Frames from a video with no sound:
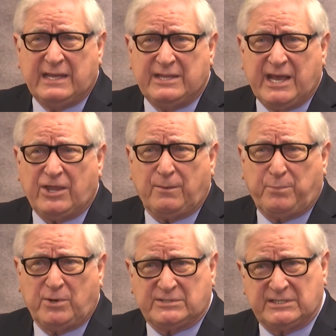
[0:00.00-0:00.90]
in the other
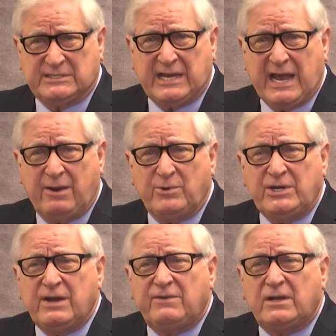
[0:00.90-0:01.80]
person's eye
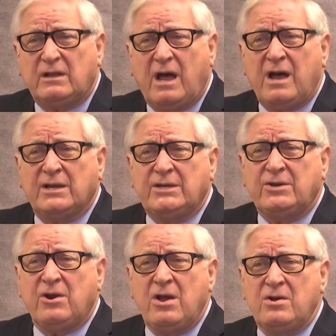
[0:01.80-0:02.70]
when you have a log in
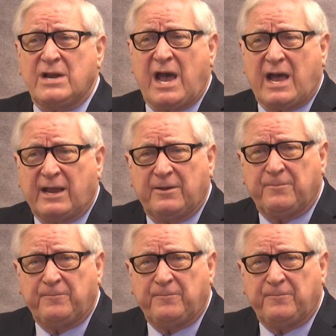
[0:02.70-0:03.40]
your own eye?